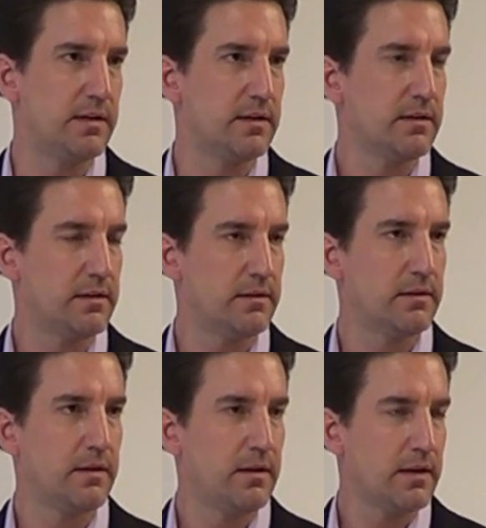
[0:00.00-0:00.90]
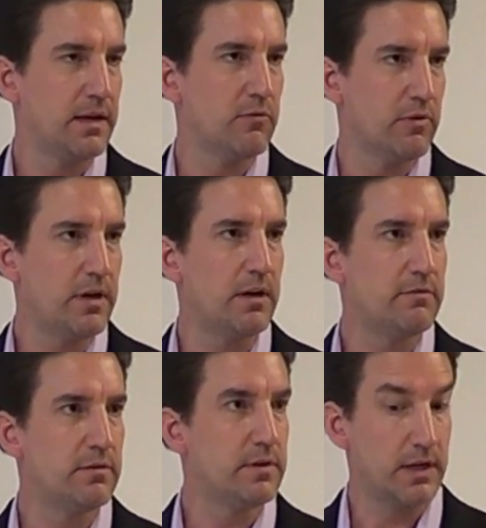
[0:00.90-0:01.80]
to get rid
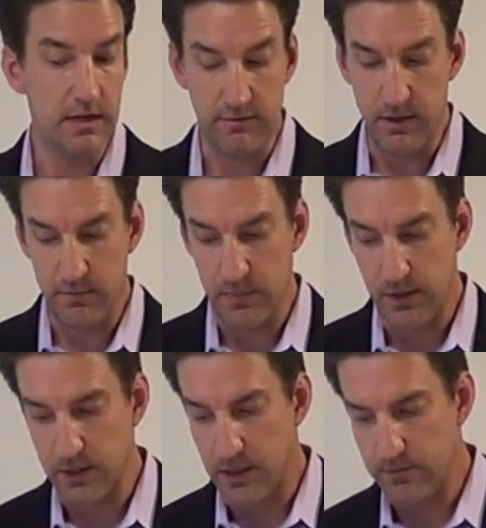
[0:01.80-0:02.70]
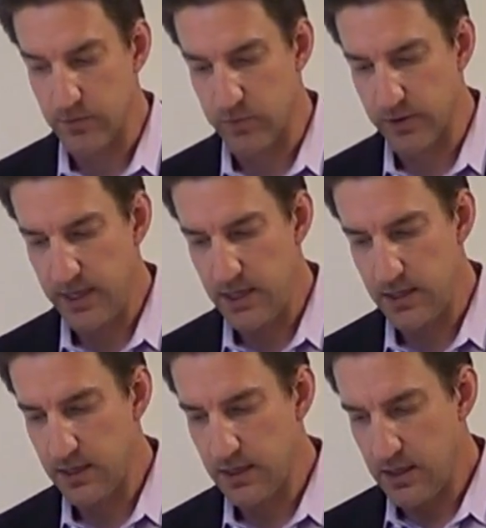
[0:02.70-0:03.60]
of to give him a comfortable
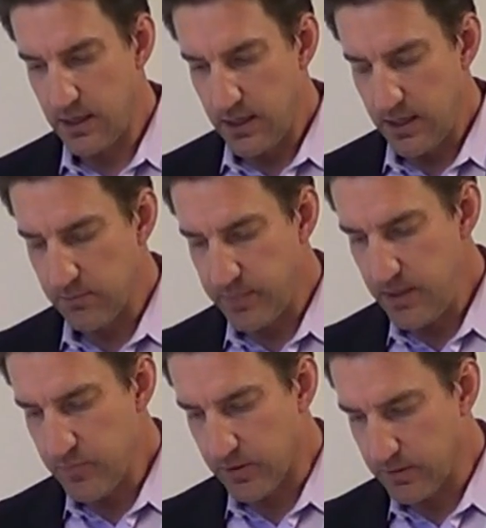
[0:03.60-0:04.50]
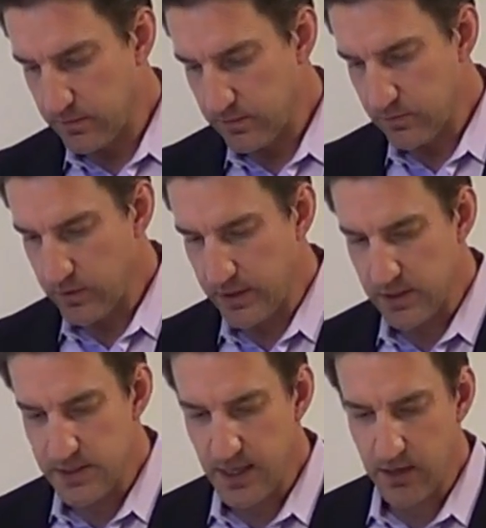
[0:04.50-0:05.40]
knee. In people, when
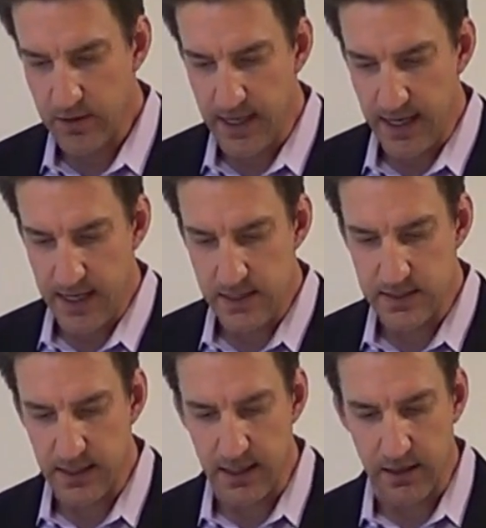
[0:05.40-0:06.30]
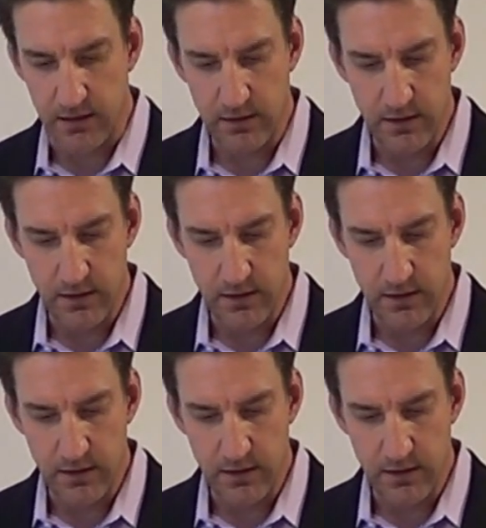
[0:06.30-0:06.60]
you tear that ACL,